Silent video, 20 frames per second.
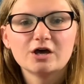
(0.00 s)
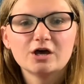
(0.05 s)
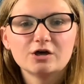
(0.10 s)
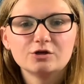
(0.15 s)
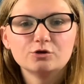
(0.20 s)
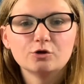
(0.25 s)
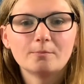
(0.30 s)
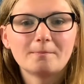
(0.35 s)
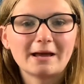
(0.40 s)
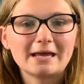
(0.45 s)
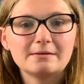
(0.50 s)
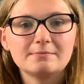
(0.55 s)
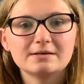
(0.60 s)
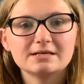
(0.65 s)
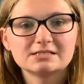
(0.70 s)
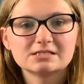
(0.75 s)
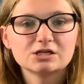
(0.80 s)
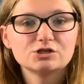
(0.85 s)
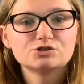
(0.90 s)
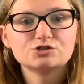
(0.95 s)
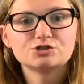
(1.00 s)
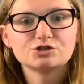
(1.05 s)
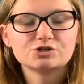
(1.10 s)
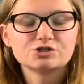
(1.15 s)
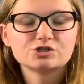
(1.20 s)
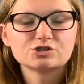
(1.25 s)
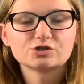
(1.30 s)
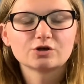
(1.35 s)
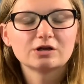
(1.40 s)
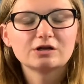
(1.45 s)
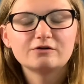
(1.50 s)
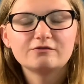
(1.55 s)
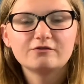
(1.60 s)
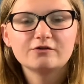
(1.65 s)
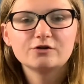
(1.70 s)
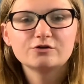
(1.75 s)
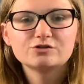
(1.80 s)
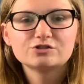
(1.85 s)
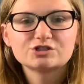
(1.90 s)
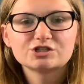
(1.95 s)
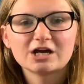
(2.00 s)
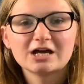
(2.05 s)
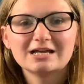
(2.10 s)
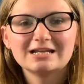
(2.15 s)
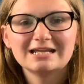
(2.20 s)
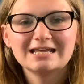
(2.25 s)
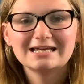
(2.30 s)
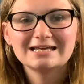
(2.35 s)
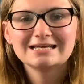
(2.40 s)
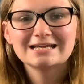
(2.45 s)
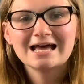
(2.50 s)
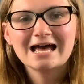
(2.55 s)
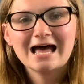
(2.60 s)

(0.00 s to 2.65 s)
your baby's introducing solid foods journey.